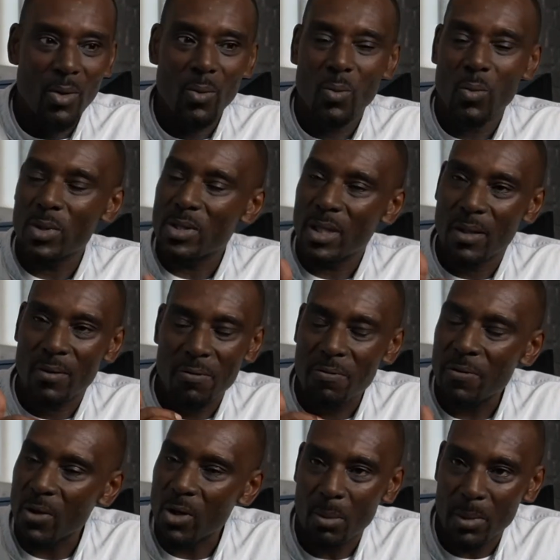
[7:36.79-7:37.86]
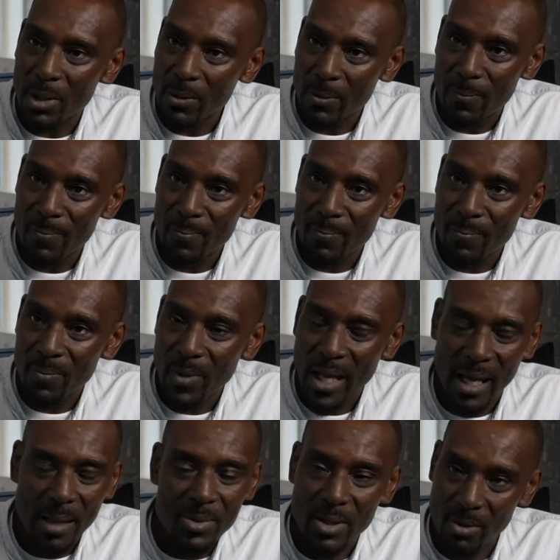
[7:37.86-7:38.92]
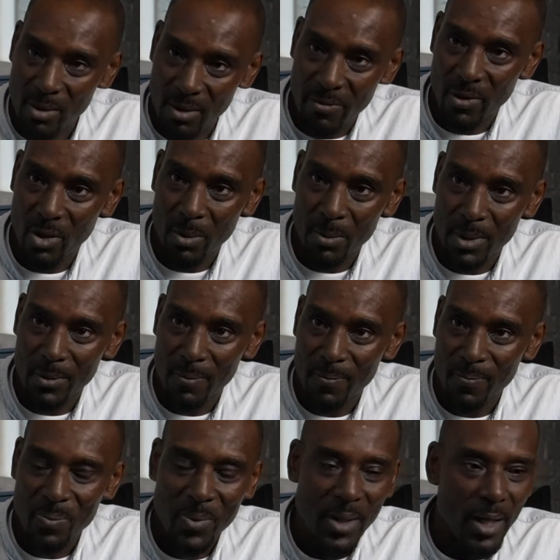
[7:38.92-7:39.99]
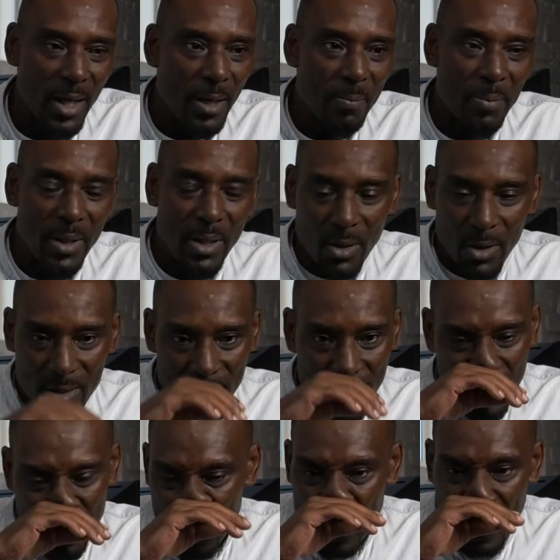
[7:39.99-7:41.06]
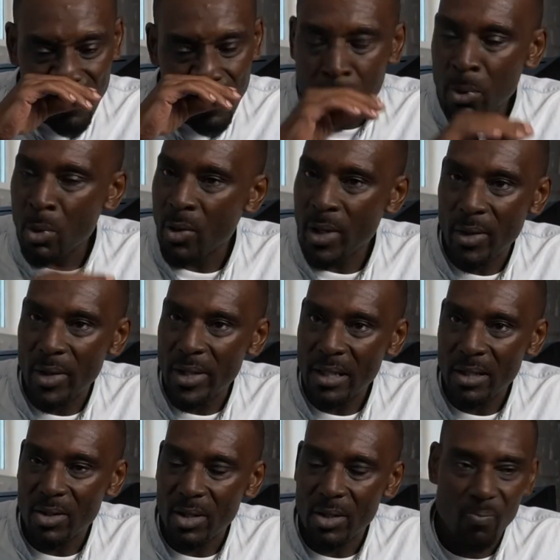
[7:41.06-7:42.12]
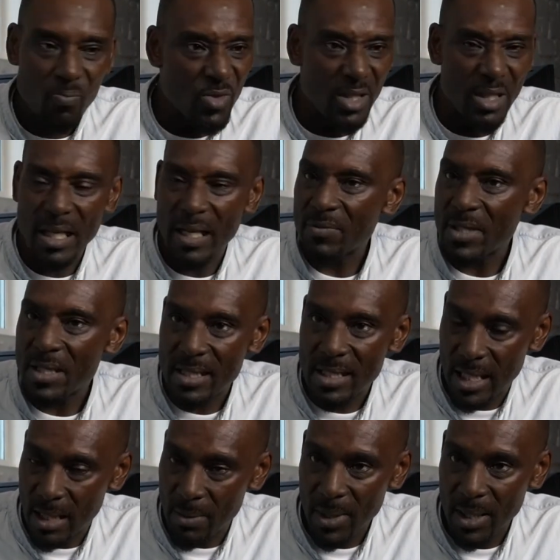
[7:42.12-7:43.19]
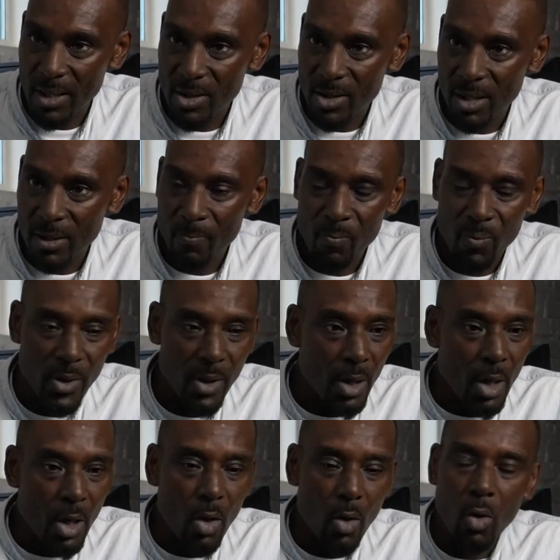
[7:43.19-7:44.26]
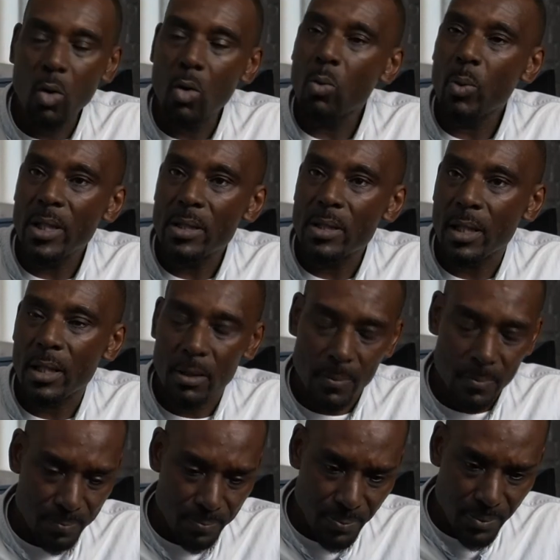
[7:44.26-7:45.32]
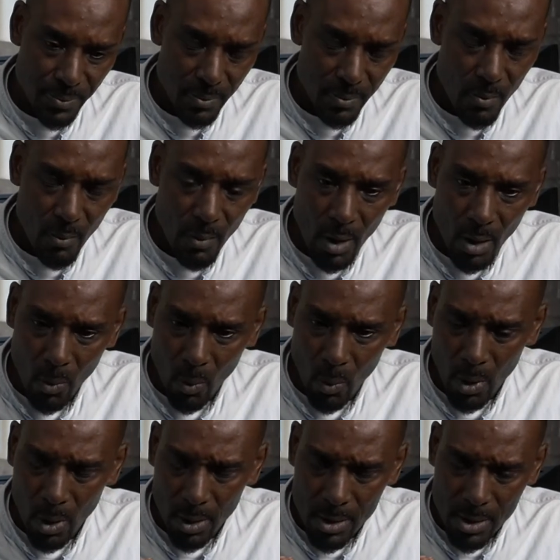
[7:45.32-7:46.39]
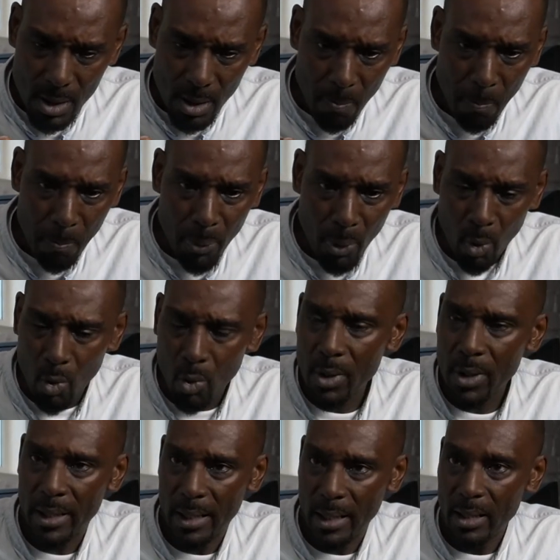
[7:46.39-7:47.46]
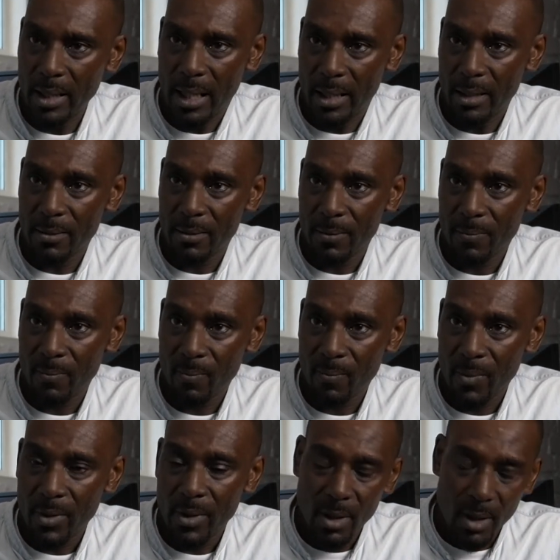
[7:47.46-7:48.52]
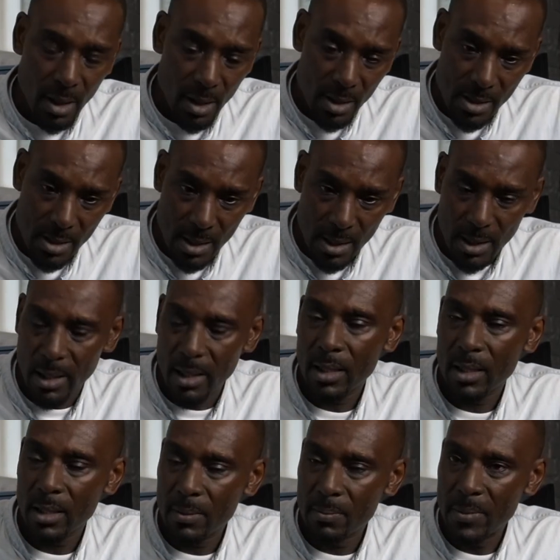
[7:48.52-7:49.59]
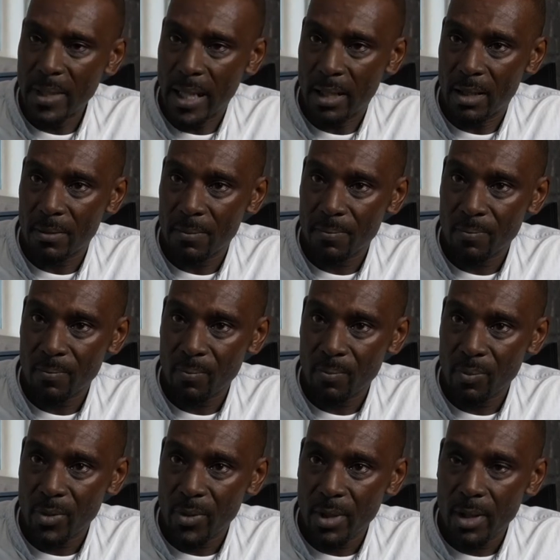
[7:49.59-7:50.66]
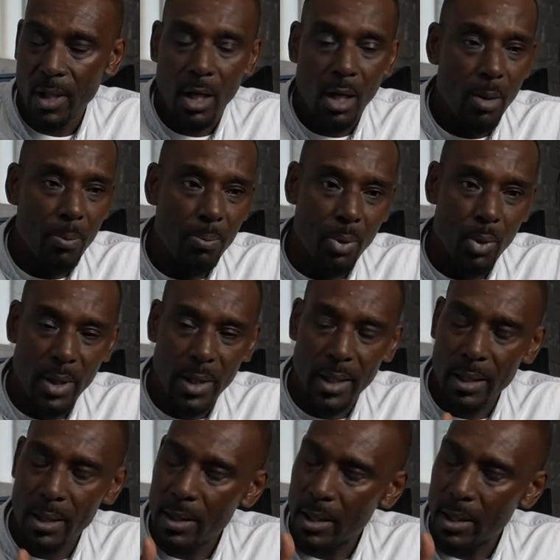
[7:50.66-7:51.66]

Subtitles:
was phenomenal, absolutely phenomenal, because you didn't have to bore out anything, you didn't have to skim anything. All we did was port the inlet to the head, putting